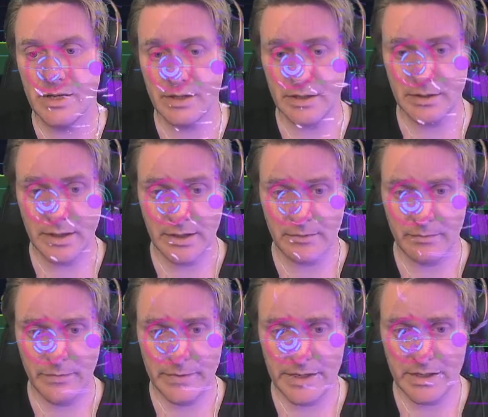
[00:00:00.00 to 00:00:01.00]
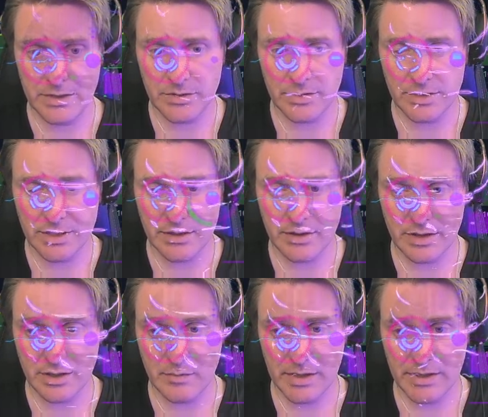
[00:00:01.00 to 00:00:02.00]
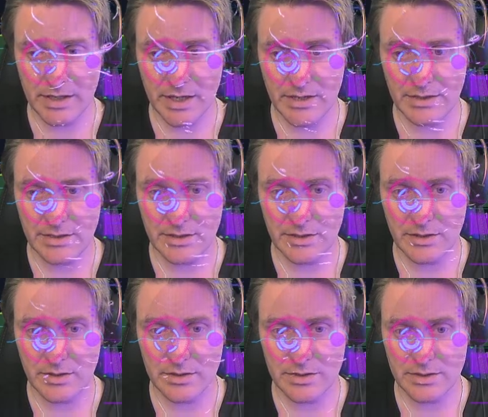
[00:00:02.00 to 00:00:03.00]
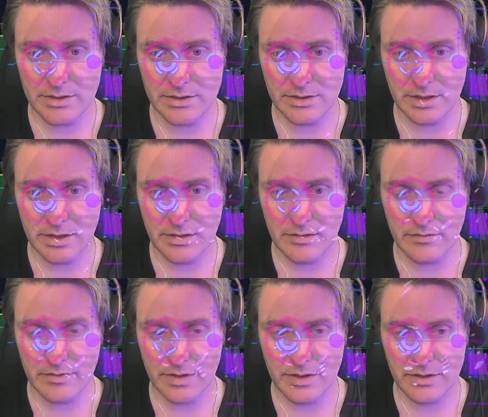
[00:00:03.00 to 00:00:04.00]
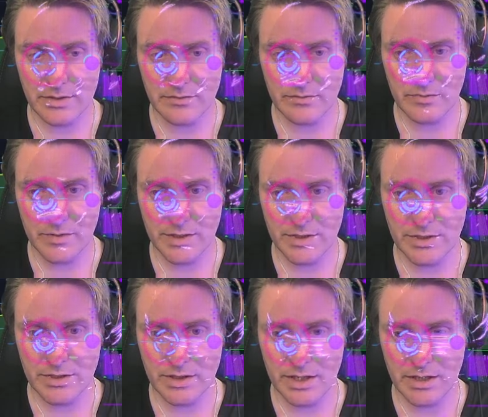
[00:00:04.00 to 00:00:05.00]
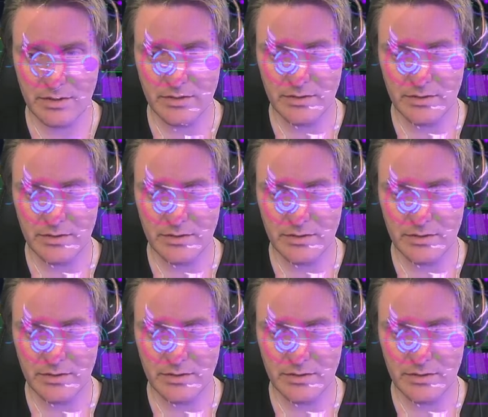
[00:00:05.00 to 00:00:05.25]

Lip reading: The interesting thing about the ATR is it's kind of in this region that